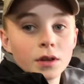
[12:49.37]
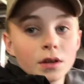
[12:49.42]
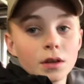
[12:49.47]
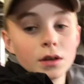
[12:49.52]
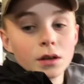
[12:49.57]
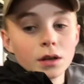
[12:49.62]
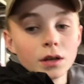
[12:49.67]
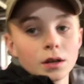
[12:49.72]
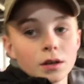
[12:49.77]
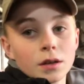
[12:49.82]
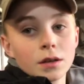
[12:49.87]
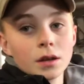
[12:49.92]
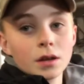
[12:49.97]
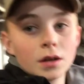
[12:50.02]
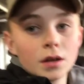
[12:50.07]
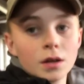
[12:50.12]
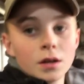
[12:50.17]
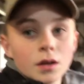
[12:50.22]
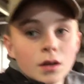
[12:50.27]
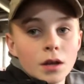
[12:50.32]
And
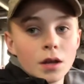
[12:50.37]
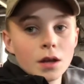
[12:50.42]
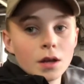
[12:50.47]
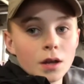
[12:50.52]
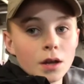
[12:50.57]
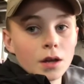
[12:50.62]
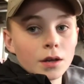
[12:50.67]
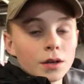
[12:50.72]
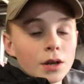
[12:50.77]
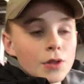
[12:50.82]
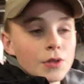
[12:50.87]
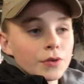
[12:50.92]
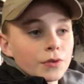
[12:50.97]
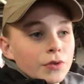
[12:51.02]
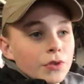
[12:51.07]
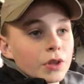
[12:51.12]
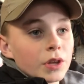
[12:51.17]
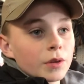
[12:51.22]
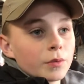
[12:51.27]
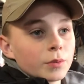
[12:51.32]
another
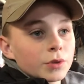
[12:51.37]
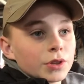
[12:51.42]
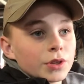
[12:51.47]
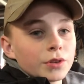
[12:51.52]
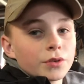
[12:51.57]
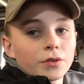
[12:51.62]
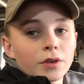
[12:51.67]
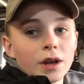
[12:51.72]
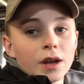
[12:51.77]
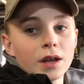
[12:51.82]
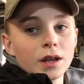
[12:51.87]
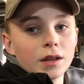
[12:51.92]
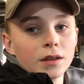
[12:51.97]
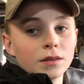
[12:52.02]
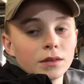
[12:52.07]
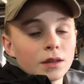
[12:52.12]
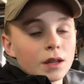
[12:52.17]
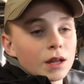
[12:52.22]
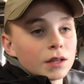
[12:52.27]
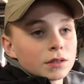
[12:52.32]
thing with the grain,
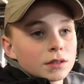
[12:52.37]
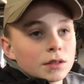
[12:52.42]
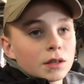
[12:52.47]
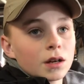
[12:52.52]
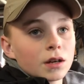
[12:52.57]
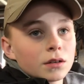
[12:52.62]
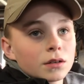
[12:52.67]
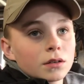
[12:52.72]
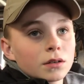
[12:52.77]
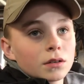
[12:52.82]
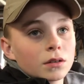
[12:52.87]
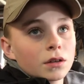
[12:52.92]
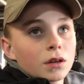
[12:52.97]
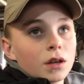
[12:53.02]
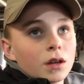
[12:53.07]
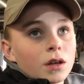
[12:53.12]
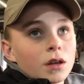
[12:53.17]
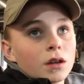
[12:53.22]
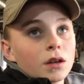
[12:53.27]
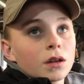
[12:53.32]
that's not good.
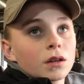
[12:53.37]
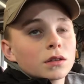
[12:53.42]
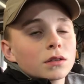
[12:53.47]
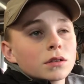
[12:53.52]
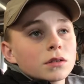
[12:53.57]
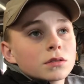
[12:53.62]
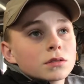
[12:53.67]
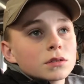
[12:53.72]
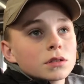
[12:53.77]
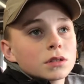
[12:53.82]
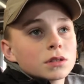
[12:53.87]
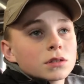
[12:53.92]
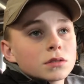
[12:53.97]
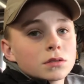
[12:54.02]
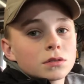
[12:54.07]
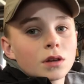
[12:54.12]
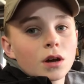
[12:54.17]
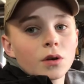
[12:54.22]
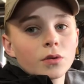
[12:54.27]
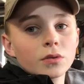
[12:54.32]
And there's this
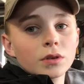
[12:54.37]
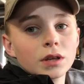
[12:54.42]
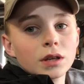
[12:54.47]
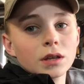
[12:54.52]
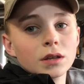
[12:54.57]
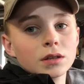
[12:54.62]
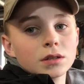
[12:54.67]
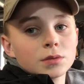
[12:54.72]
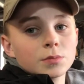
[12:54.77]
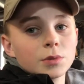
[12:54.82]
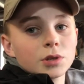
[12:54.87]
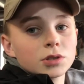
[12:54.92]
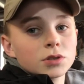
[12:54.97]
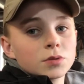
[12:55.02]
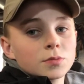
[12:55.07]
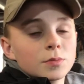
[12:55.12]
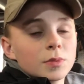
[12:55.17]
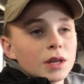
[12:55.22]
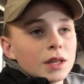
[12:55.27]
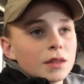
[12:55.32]
don't eat as much
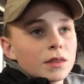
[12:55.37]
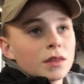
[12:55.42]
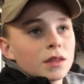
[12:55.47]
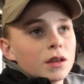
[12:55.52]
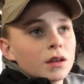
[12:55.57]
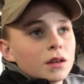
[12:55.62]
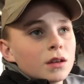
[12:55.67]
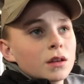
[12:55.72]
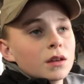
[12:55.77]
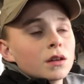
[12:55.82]
meat thing.